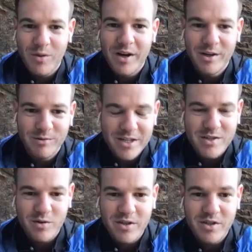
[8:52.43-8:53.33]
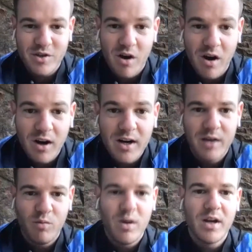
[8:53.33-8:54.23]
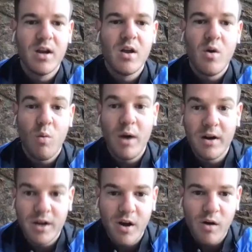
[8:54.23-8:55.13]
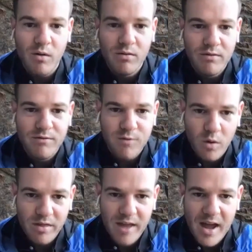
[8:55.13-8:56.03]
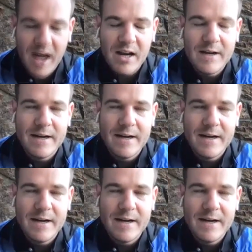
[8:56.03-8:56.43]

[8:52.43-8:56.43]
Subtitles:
what your resources are, and where to go for that.